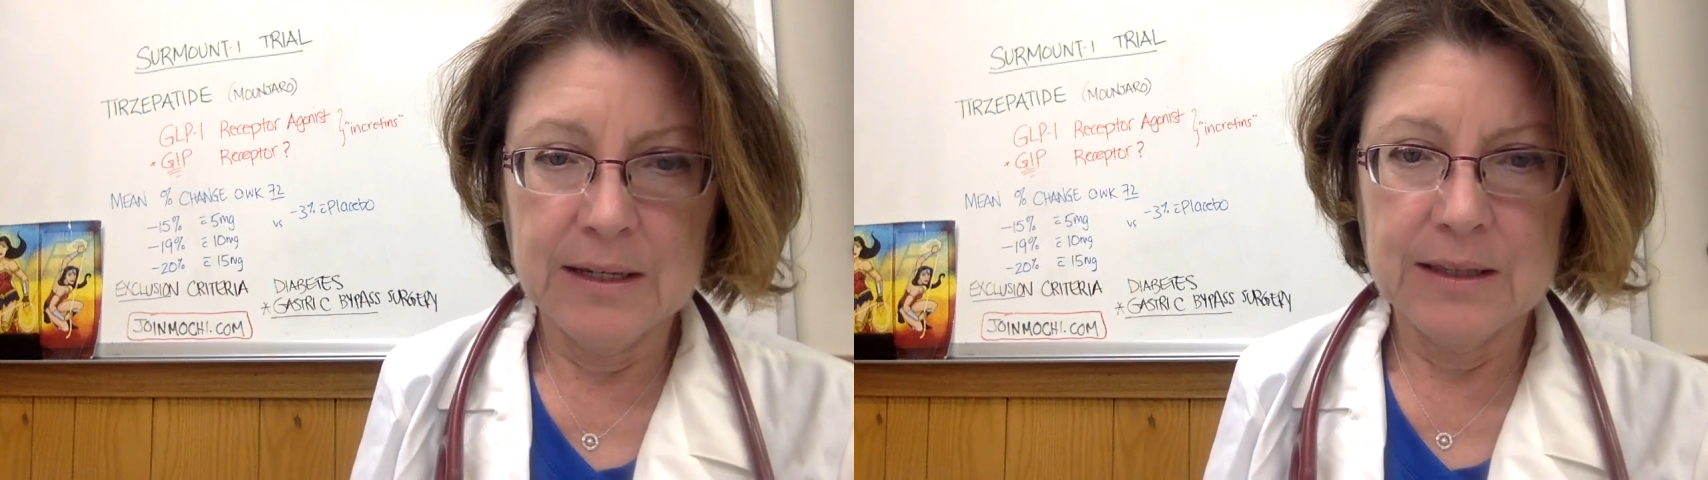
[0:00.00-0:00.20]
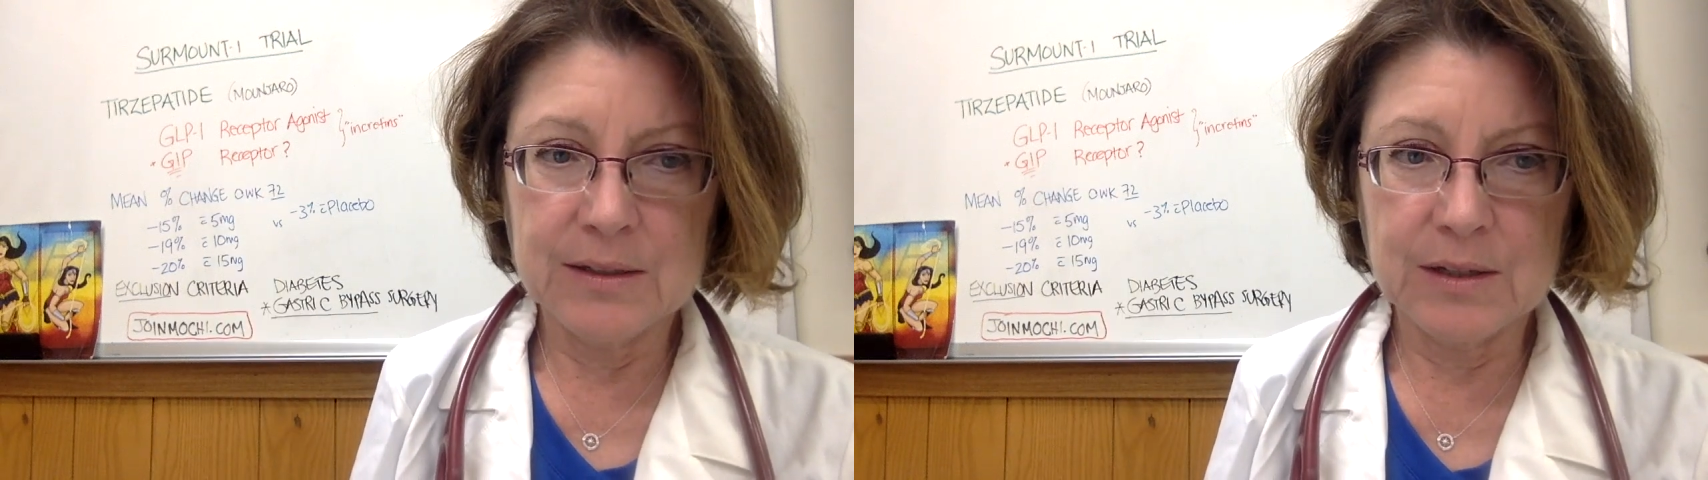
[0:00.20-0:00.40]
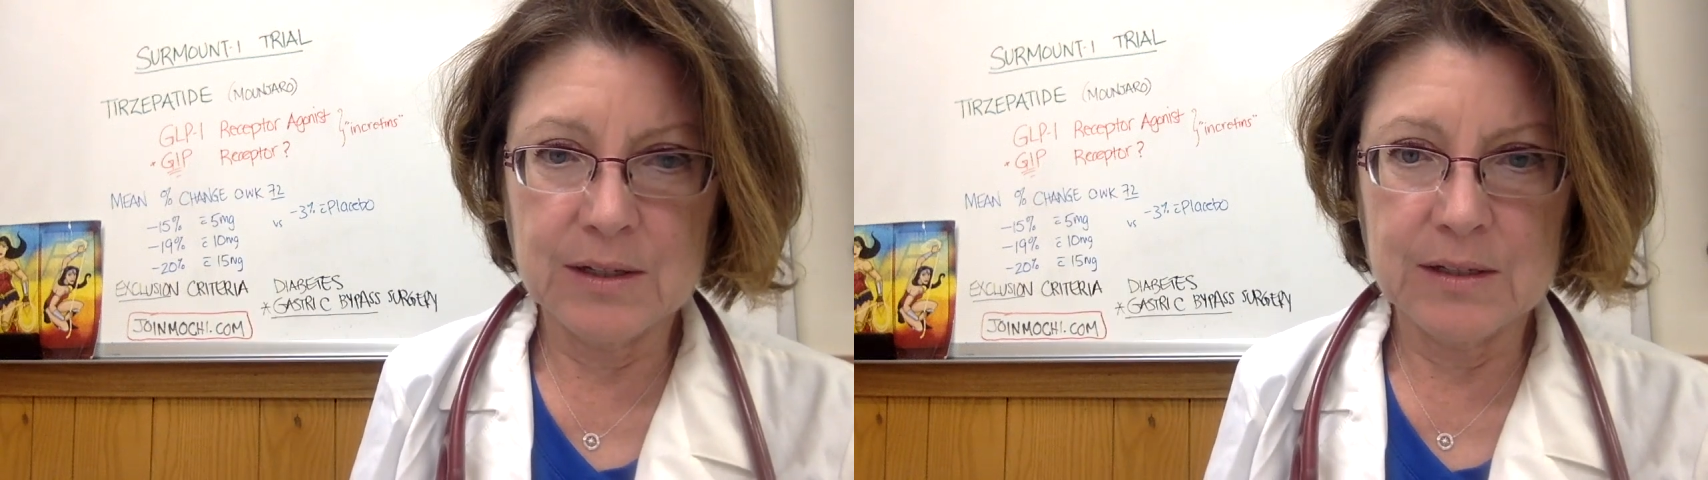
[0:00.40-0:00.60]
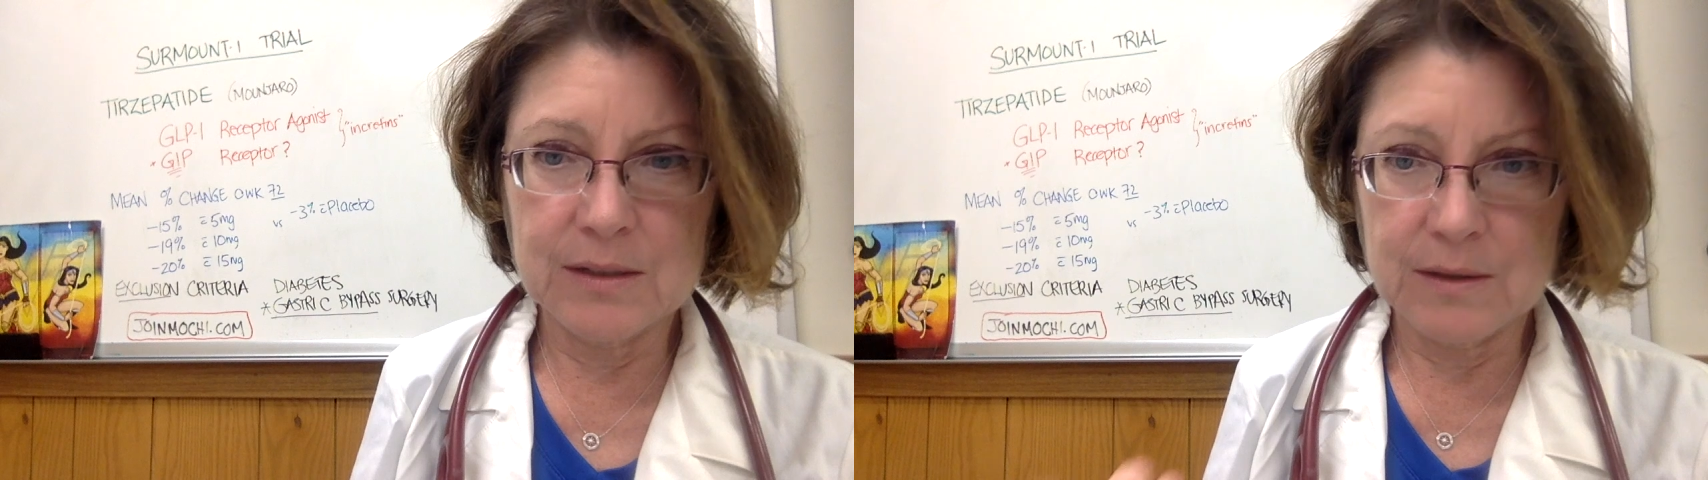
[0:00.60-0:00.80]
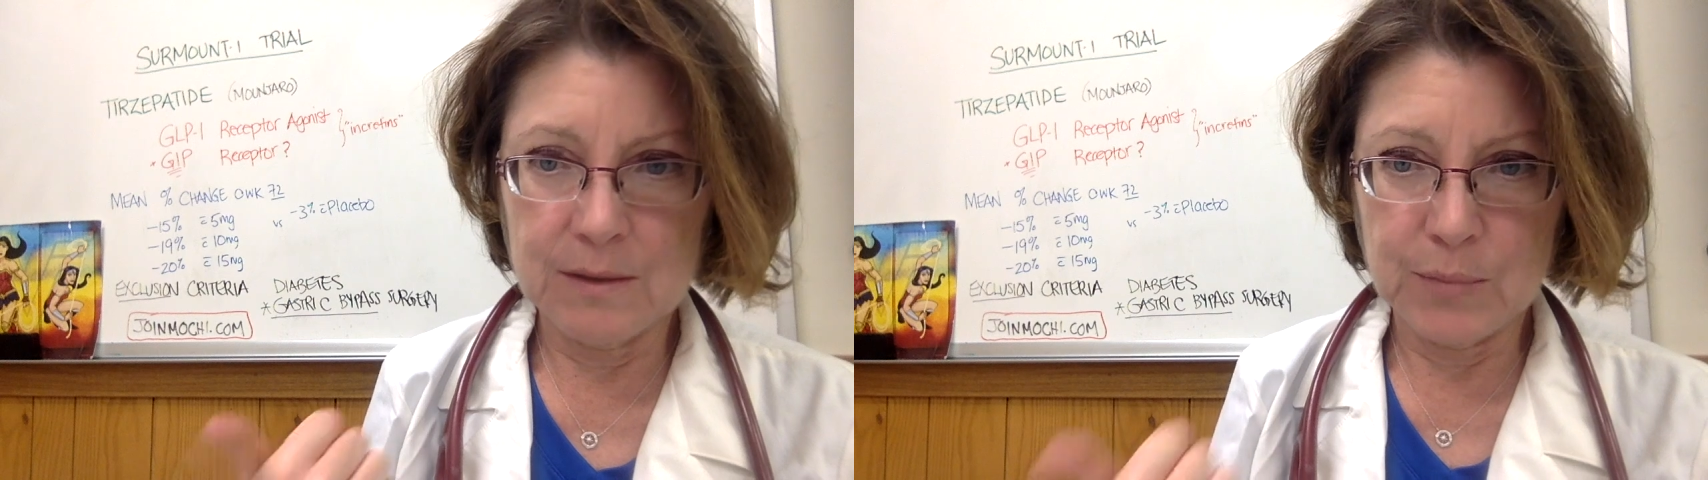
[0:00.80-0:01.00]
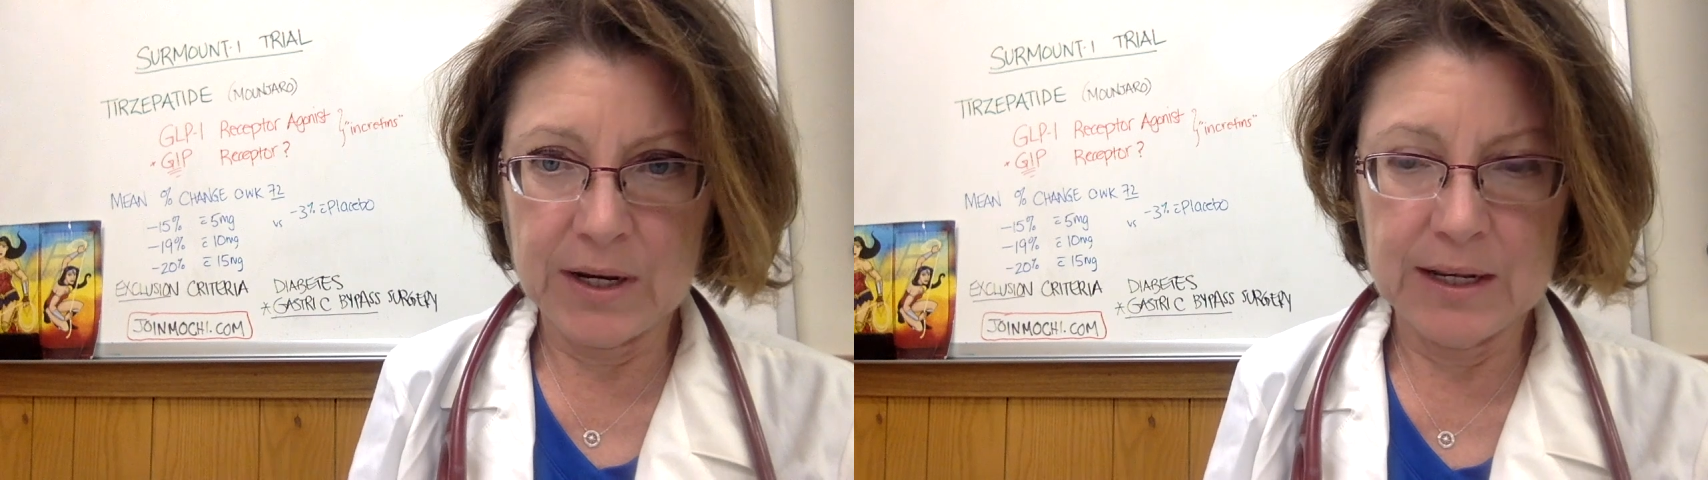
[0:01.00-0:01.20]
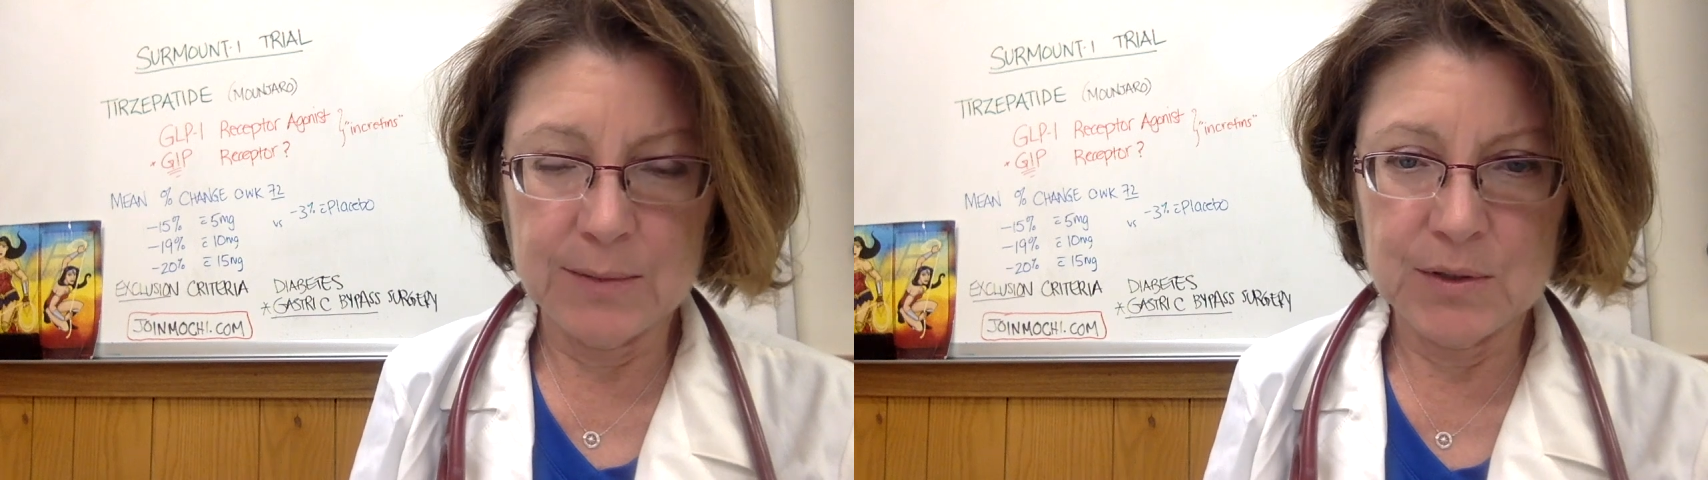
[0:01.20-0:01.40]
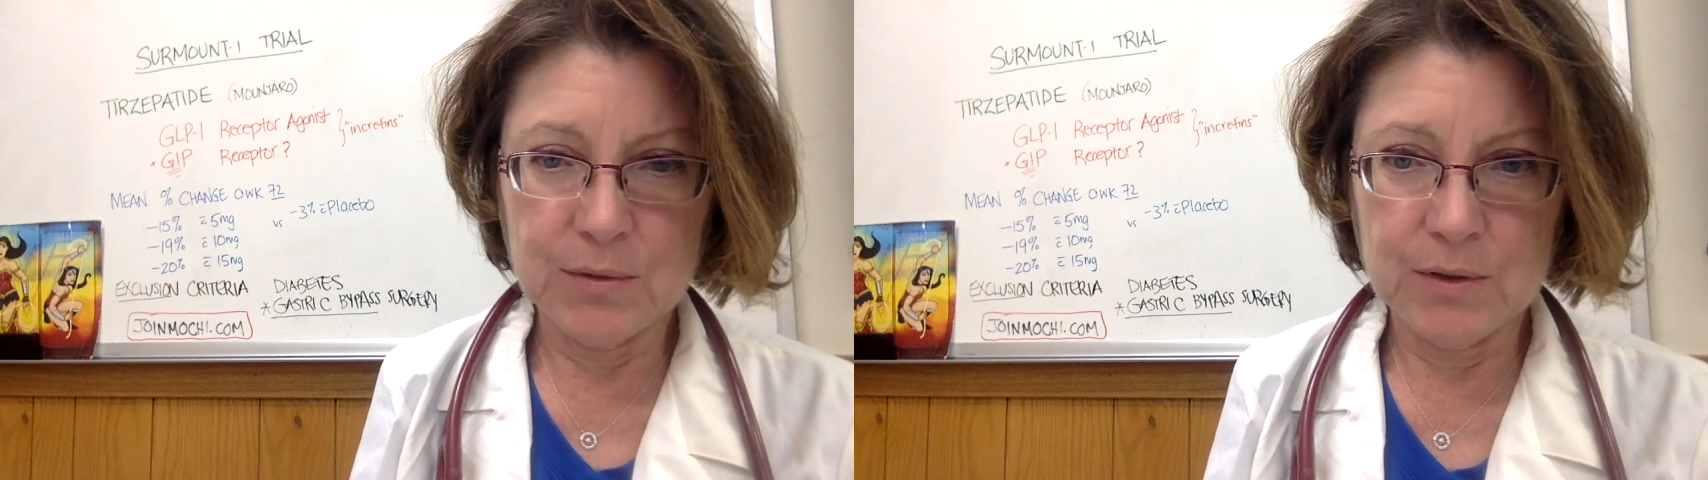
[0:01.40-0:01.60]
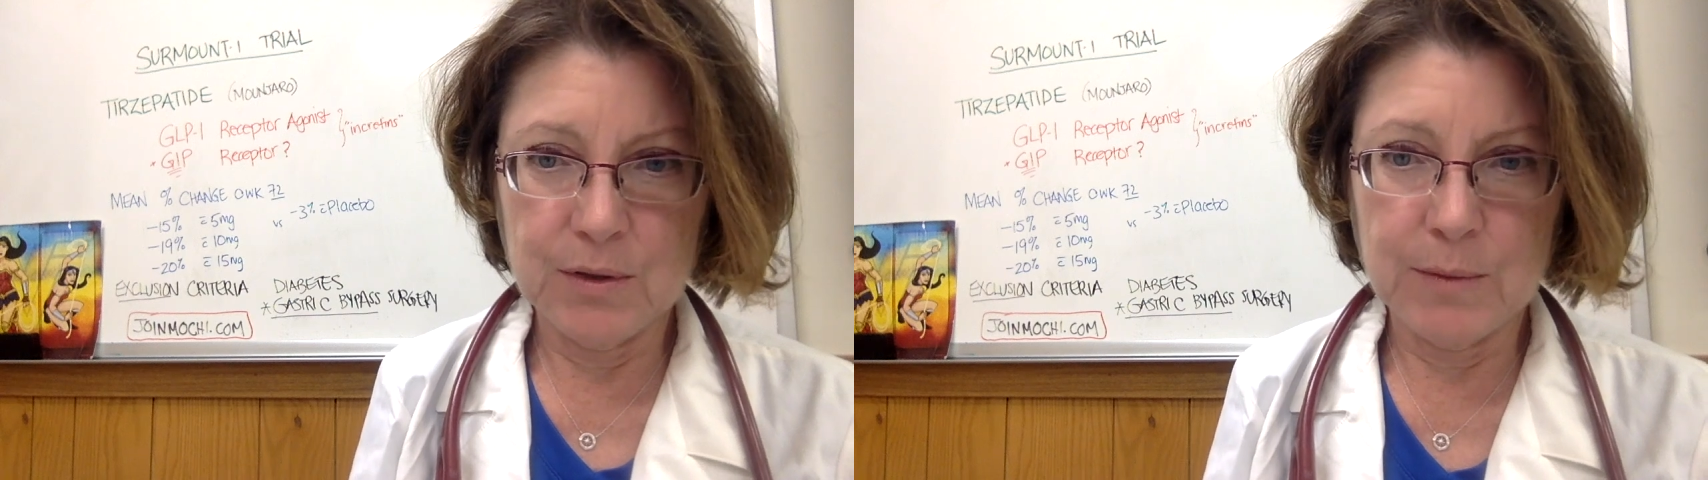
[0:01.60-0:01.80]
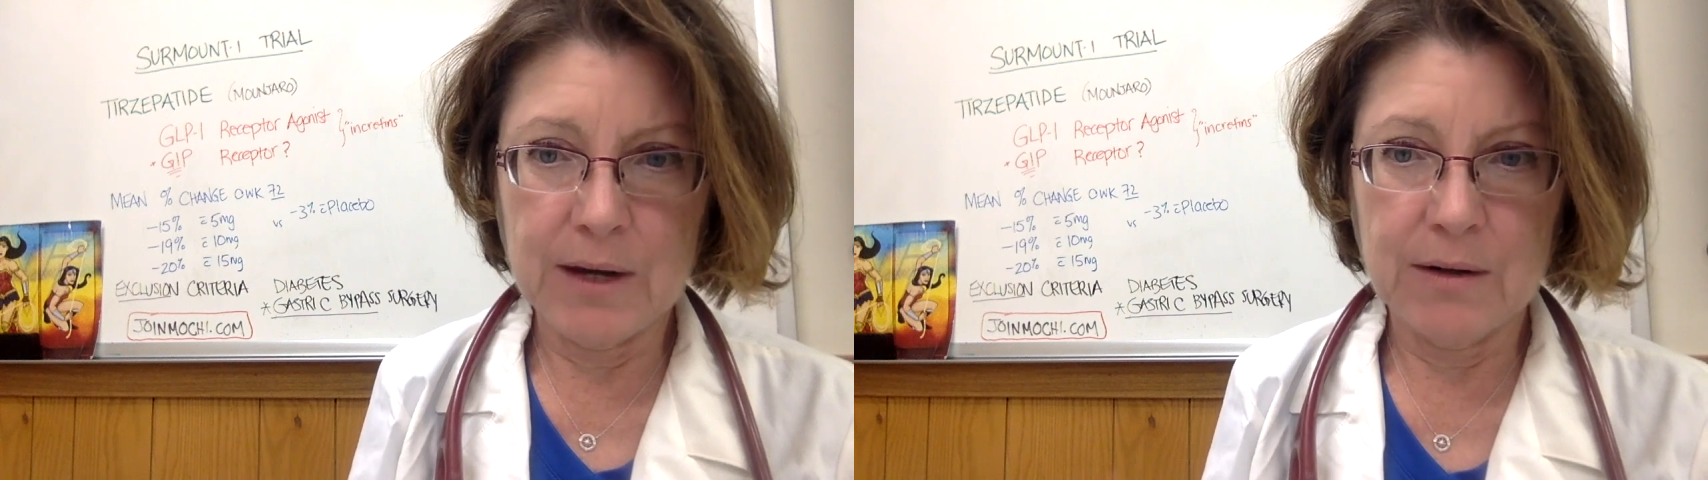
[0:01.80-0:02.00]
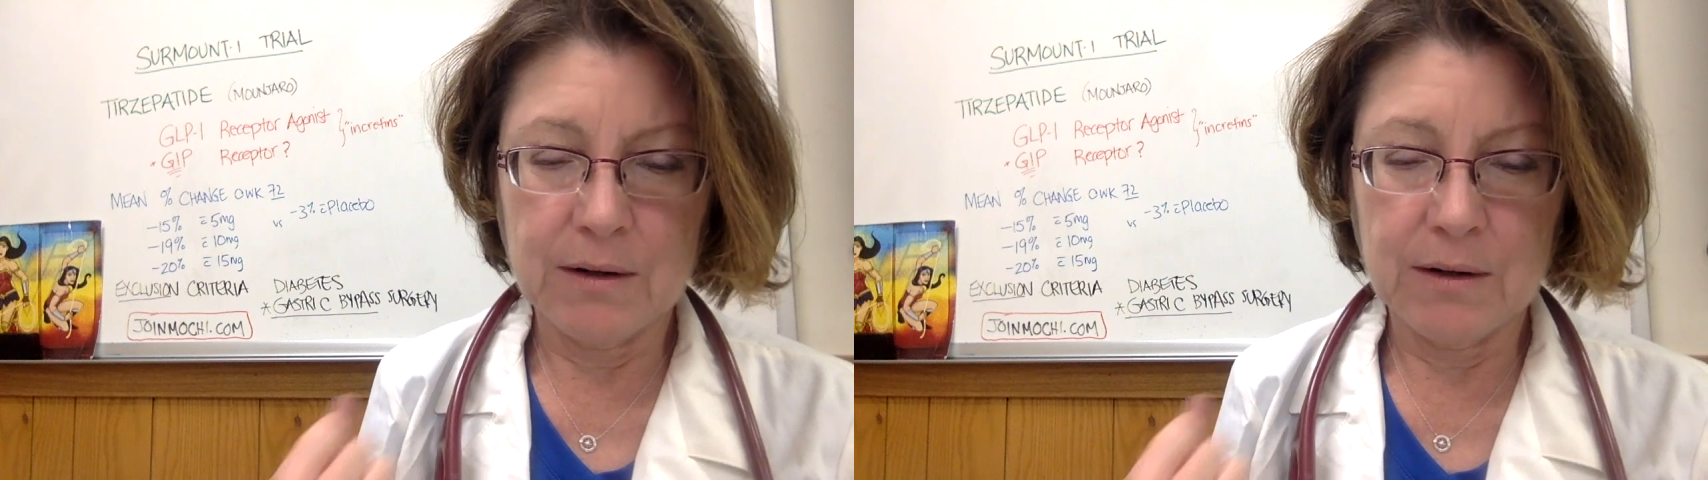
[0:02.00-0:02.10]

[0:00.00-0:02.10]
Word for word: This is the brand names you would know about